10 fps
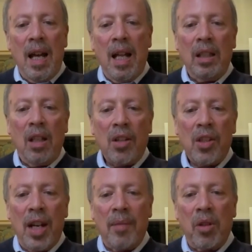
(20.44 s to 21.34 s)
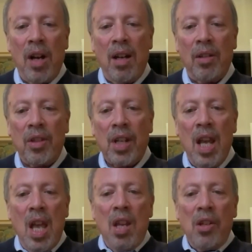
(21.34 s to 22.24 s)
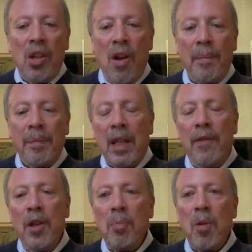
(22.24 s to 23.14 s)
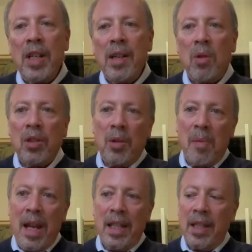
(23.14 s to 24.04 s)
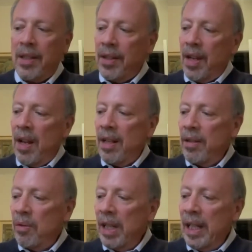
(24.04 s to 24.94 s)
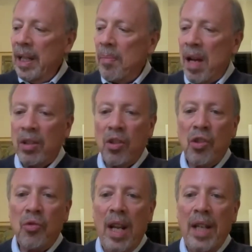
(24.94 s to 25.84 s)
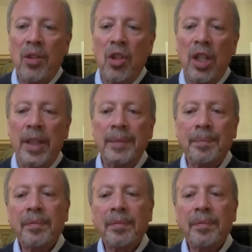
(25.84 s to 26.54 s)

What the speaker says: last time round. So the first point I wanted to make is really about strategy